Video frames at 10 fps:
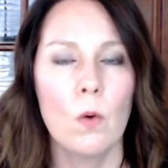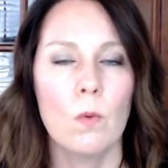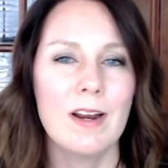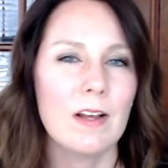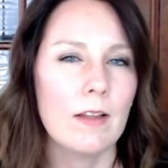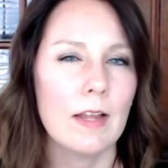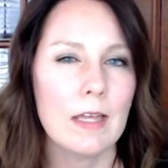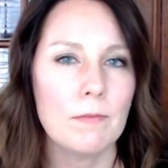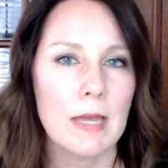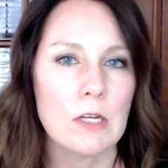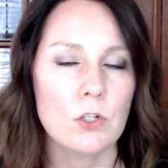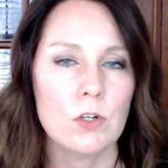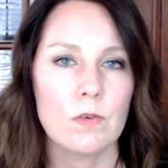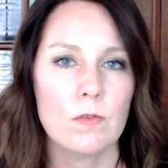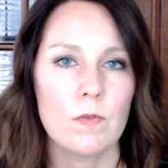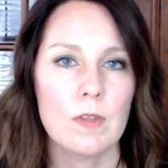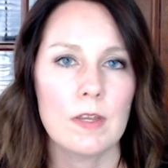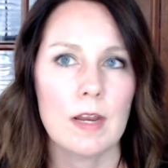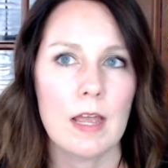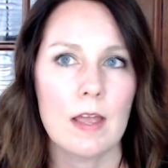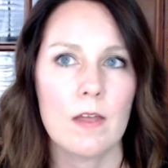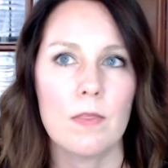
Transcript: When a client pays you today,